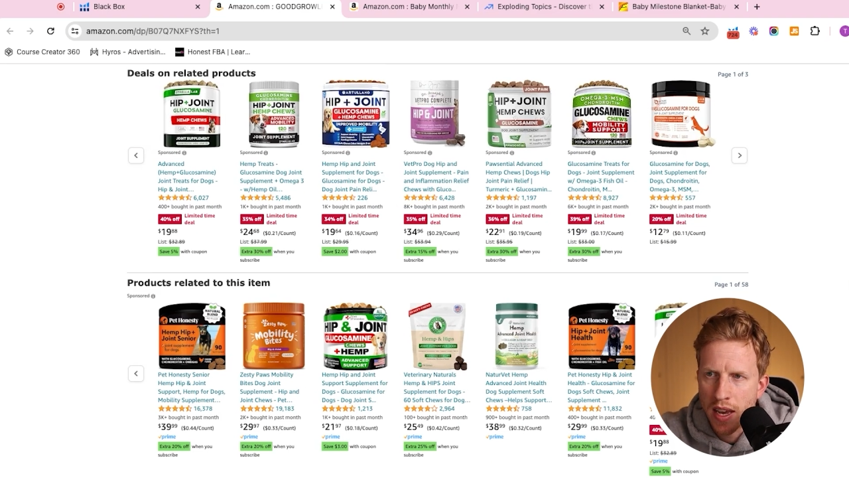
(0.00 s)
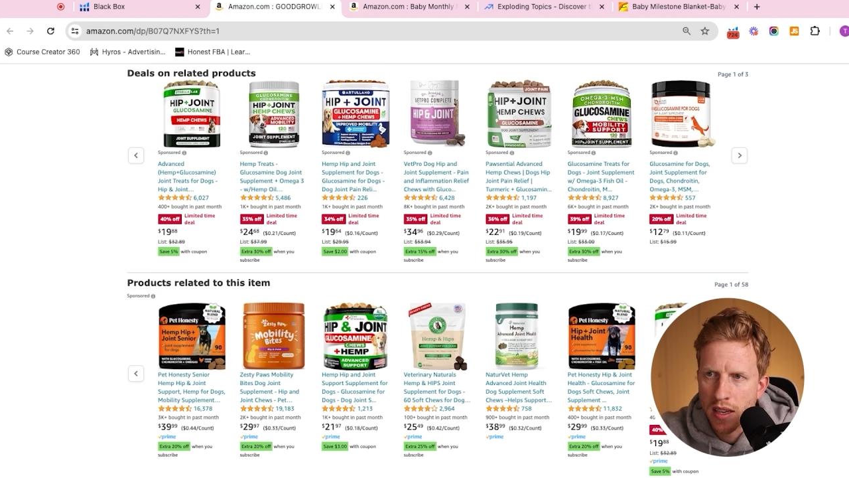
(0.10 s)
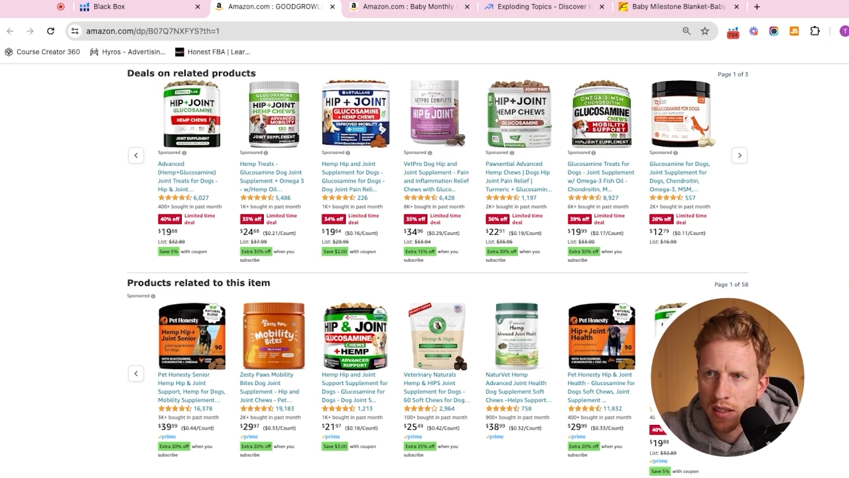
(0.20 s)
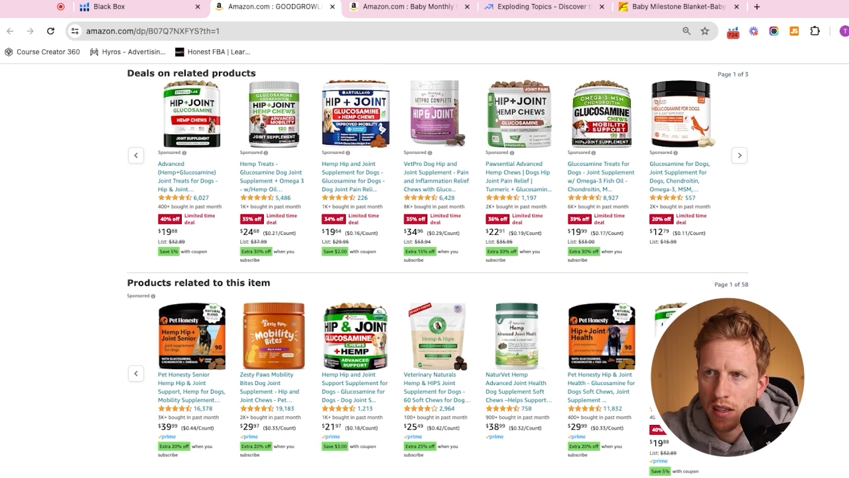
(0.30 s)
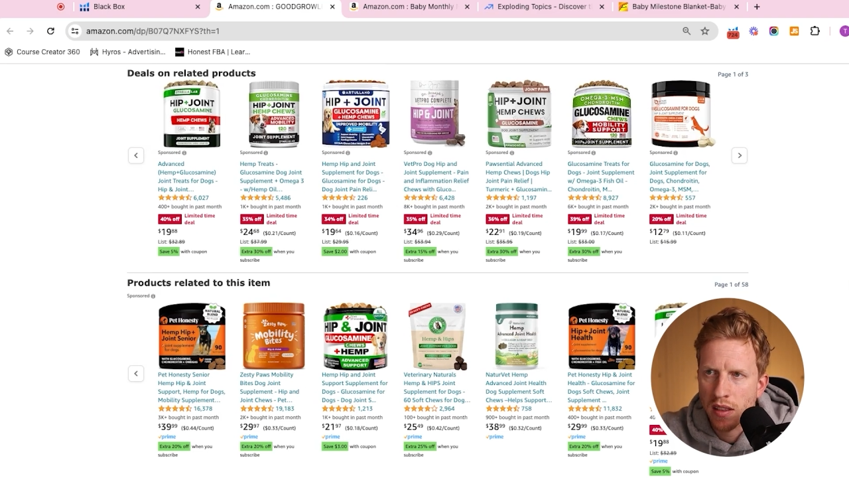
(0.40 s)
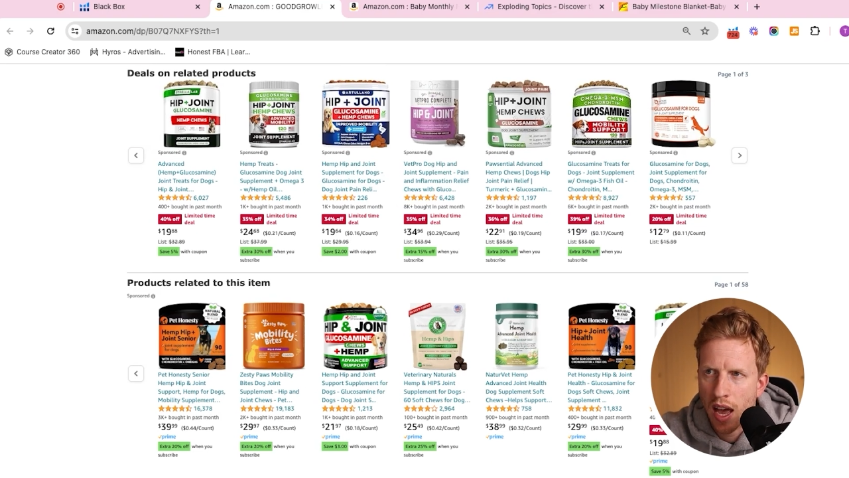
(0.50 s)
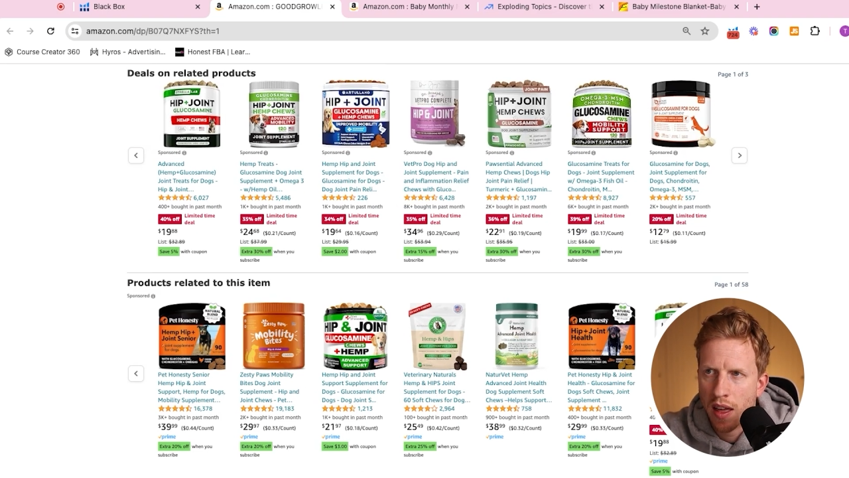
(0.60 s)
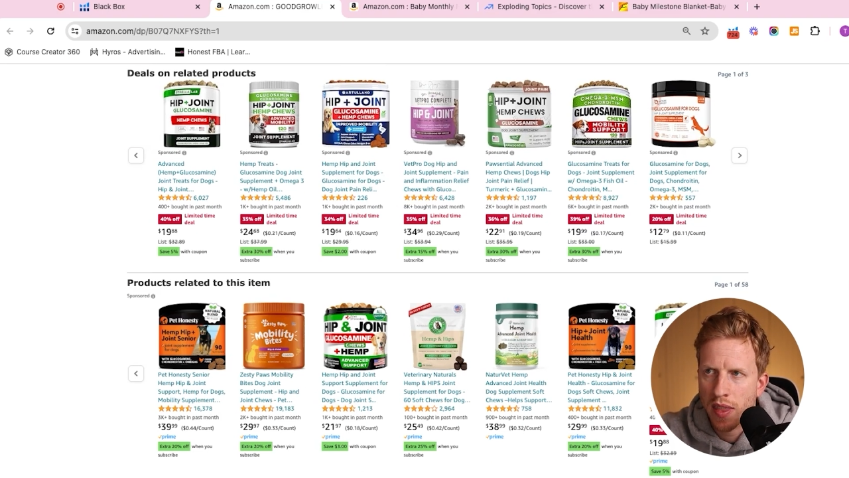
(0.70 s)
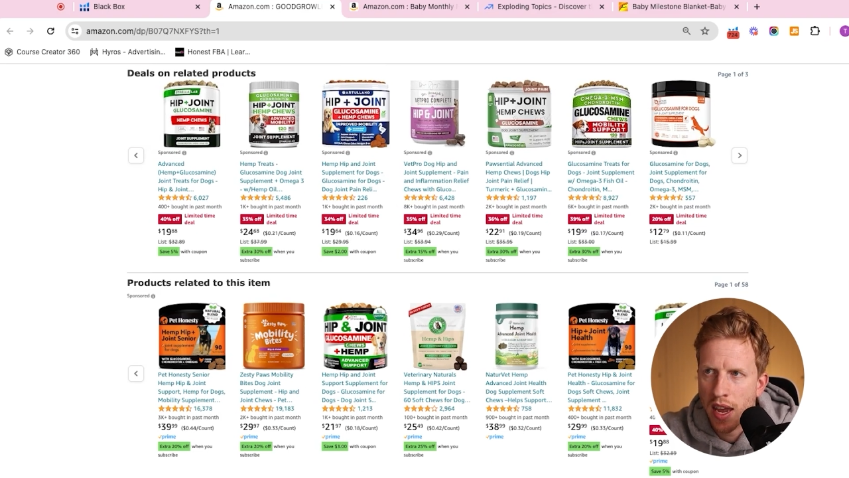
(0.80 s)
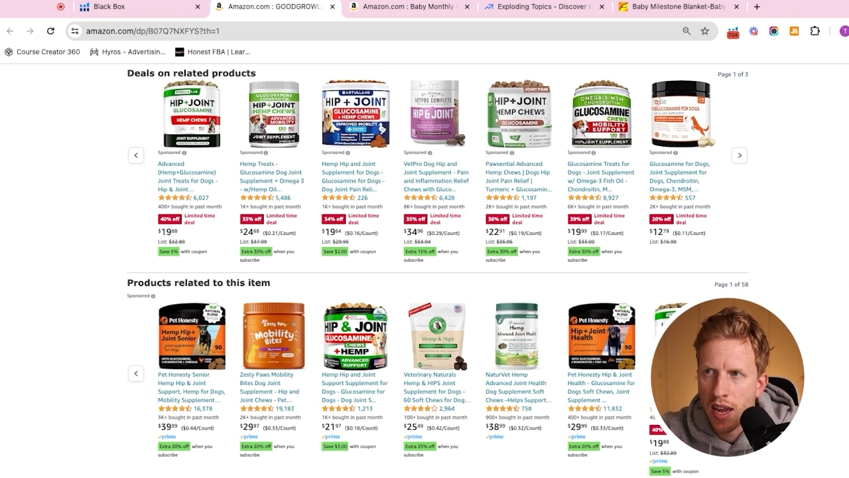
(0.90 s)
is
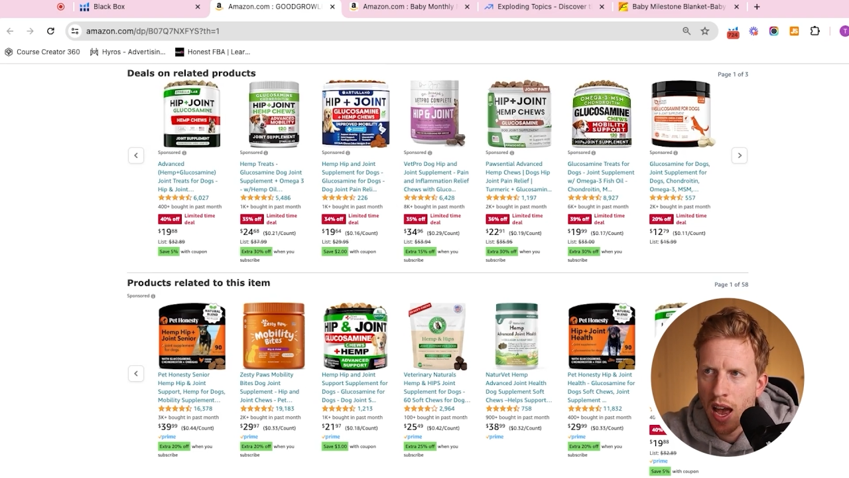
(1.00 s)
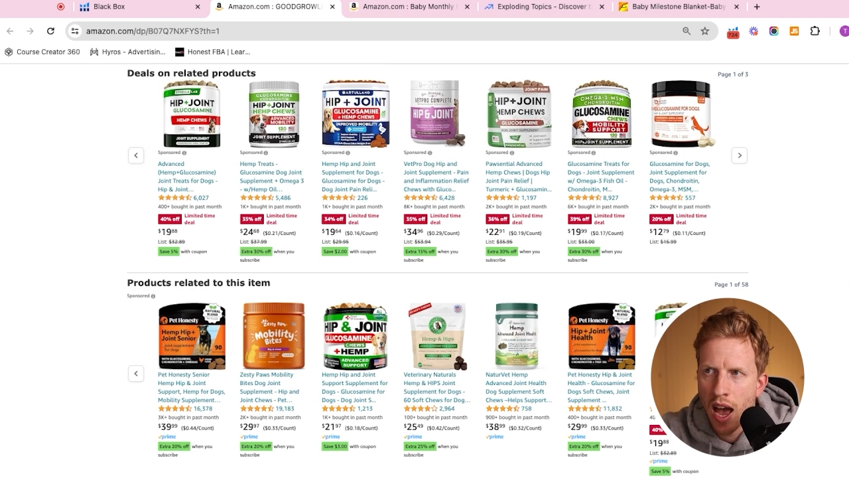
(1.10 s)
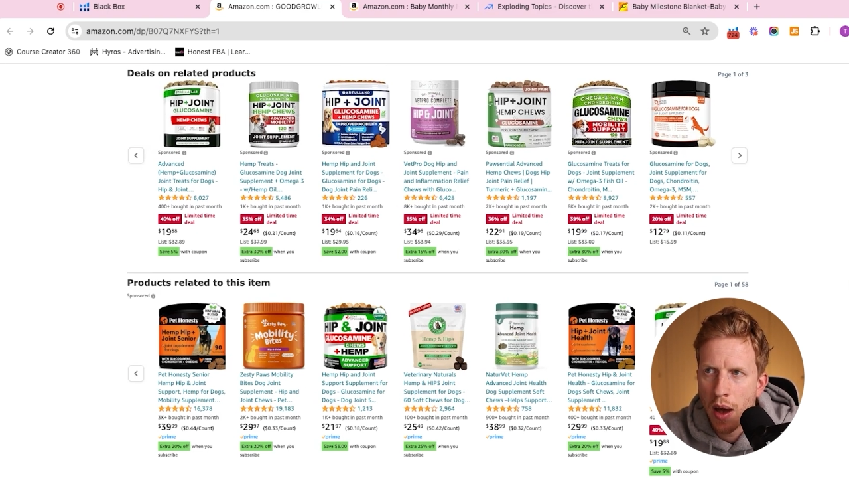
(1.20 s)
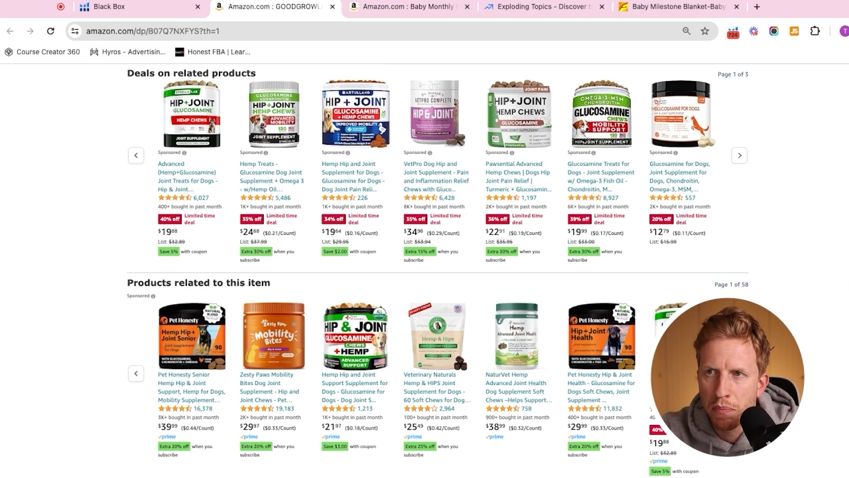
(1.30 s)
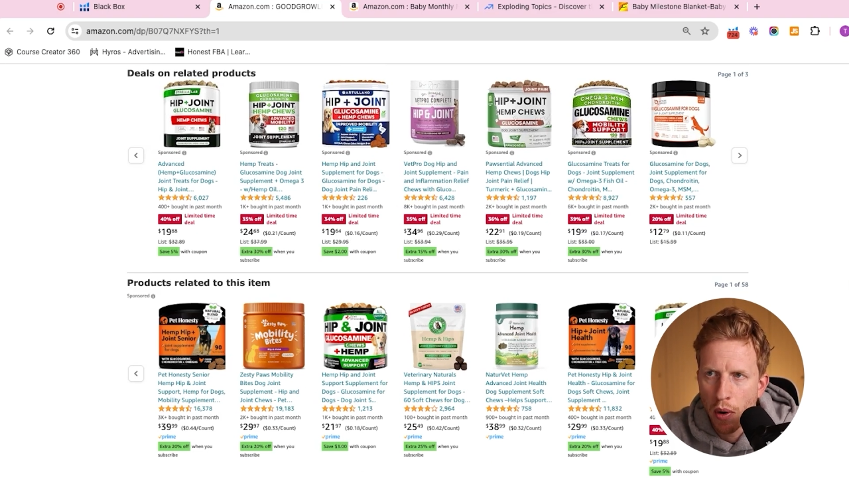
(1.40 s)
that they are